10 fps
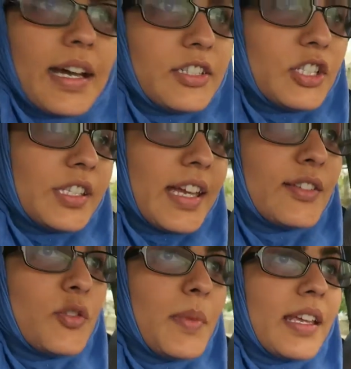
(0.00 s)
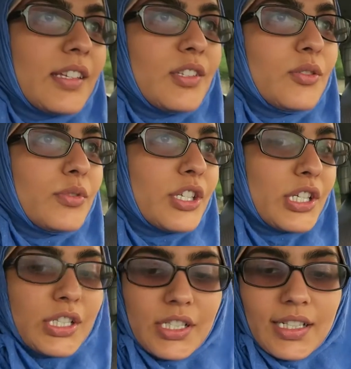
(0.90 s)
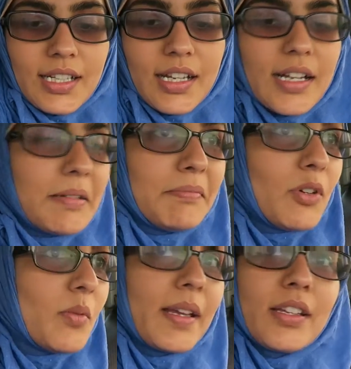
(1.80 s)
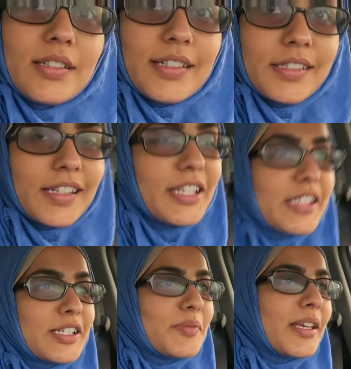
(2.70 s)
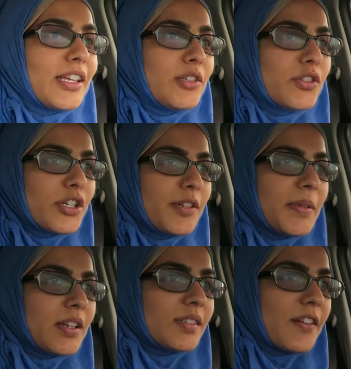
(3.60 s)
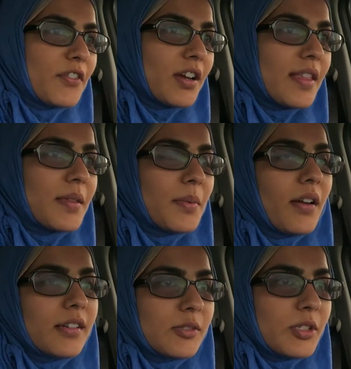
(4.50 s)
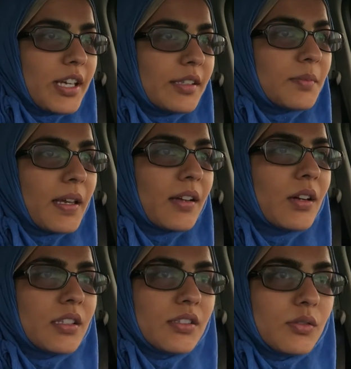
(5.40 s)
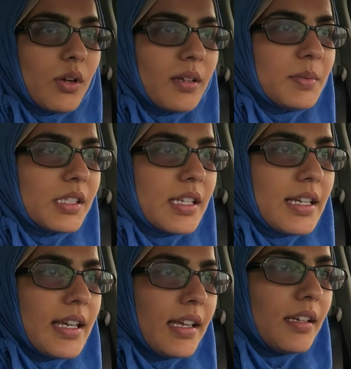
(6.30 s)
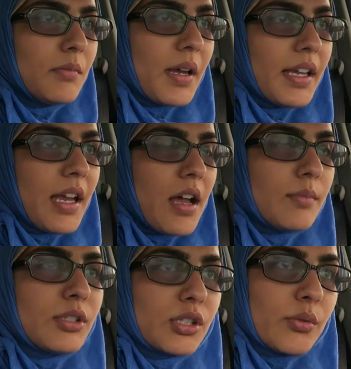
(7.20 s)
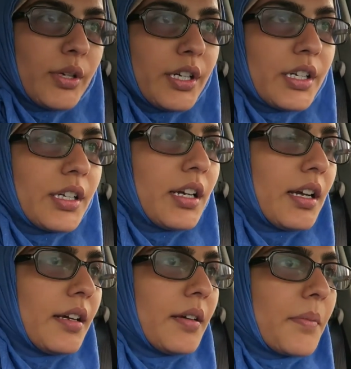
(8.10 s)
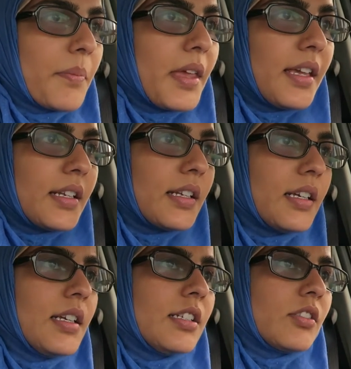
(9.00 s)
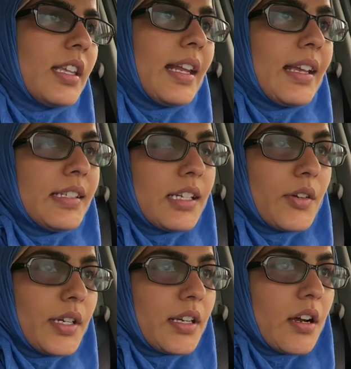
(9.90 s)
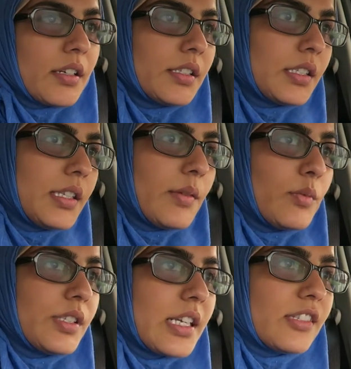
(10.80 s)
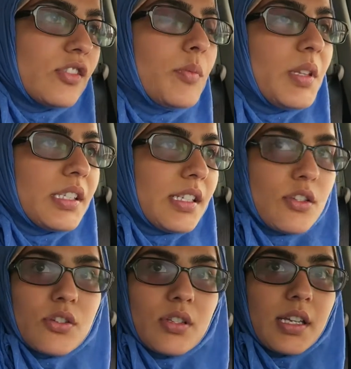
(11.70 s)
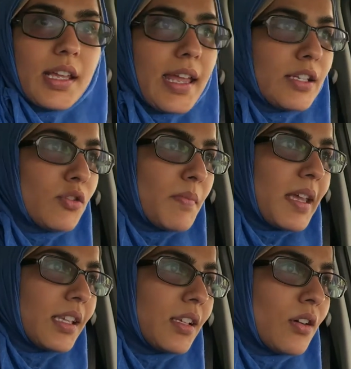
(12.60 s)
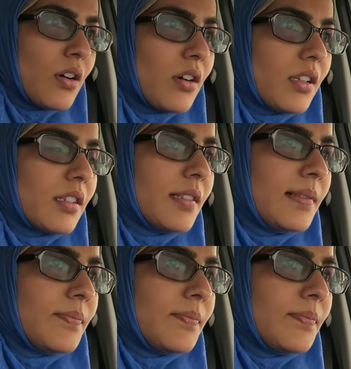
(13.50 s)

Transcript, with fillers: I just had to make a U-turn. Um, oh my goodness. I just had to make a U-turn because I forgot the box which has my card slots and my um, square uh, pin so that I can take credit cards. It was extremely essential and I had to make the call.